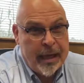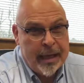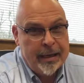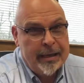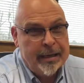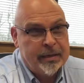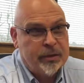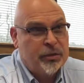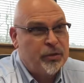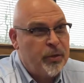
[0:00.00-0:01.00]
and it's
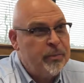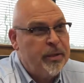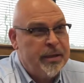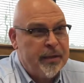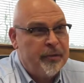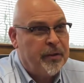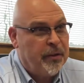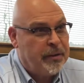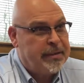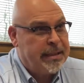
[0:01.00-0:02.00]
extremely
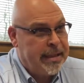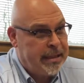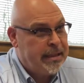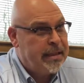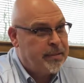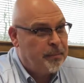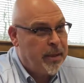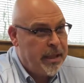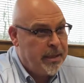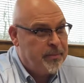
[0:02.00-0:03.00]
difficult to get these
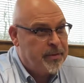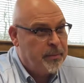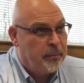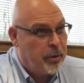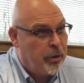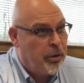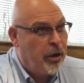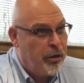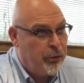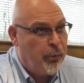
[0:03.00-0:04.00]
beams to burn
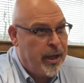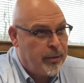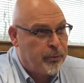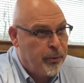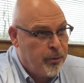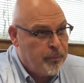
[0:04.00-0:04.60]
all the way through.